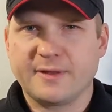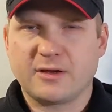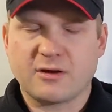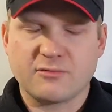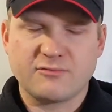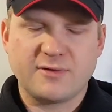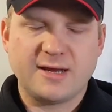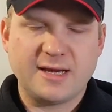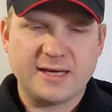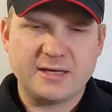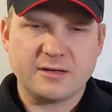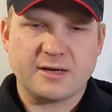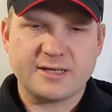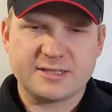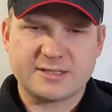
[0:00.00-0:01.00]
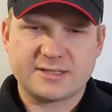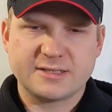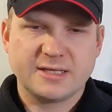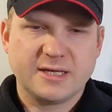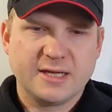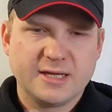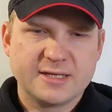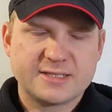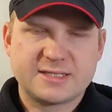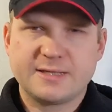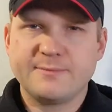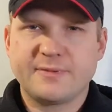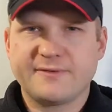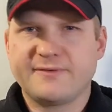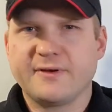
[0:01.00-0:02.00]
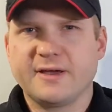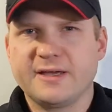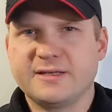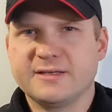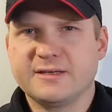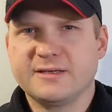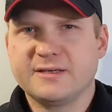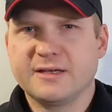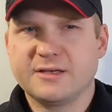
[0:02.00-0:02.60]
They've got a really nice, simplified,